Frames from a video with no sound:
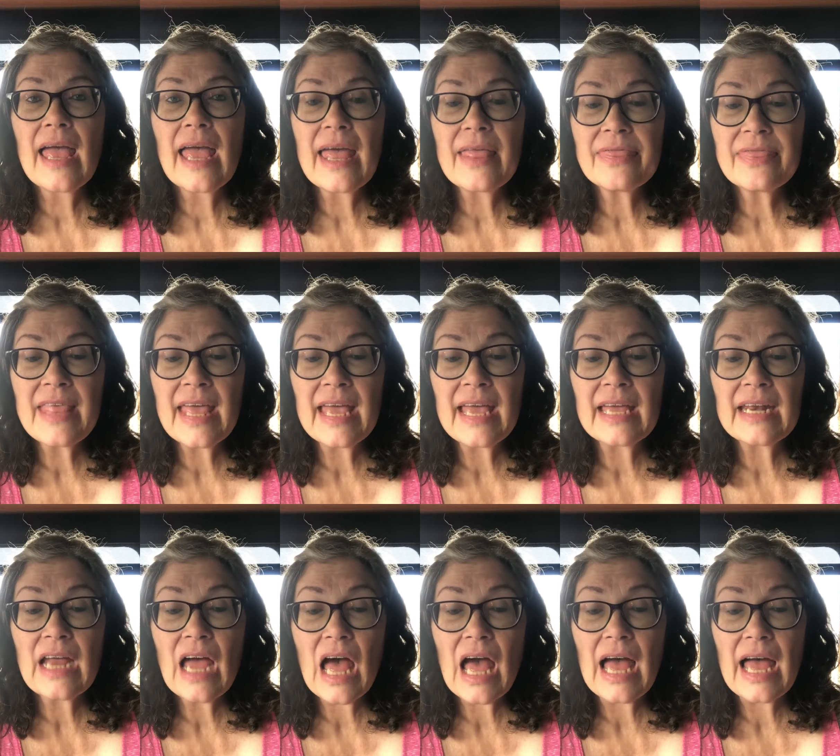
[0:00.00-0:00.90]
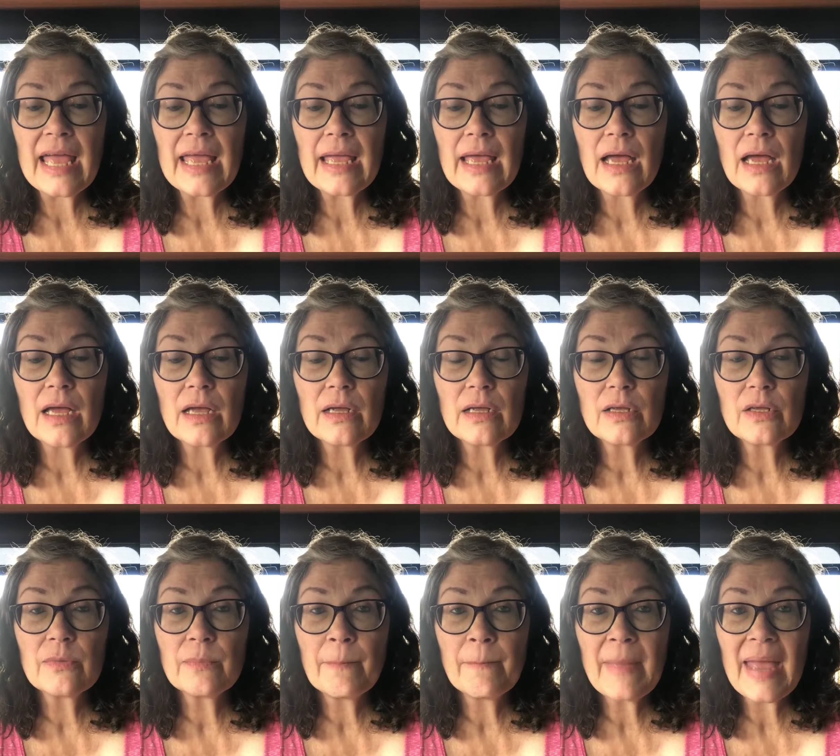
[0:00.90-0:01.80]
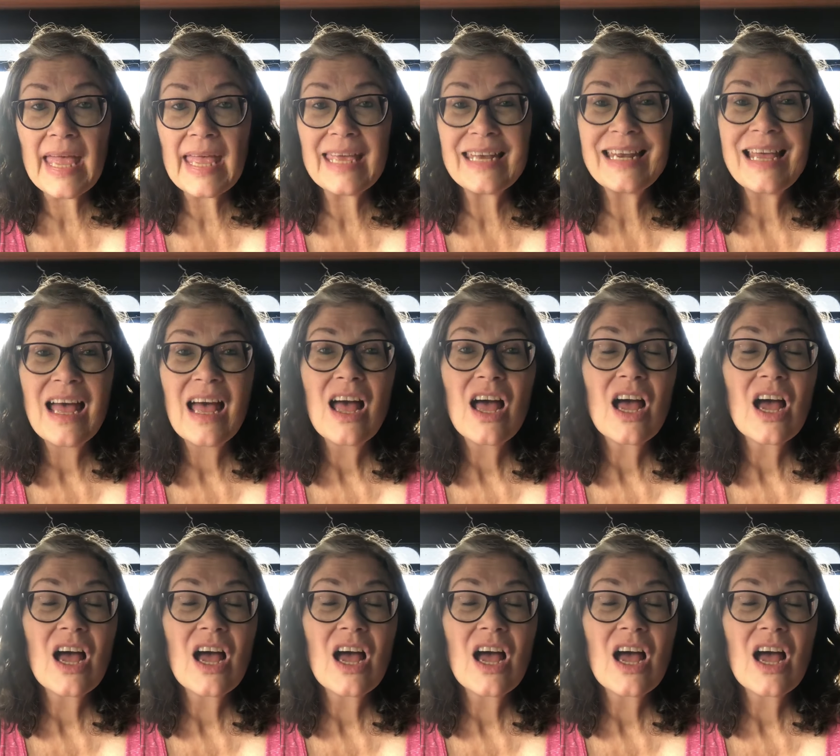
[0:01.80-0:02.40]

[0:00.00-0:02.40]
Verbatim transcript: and then I made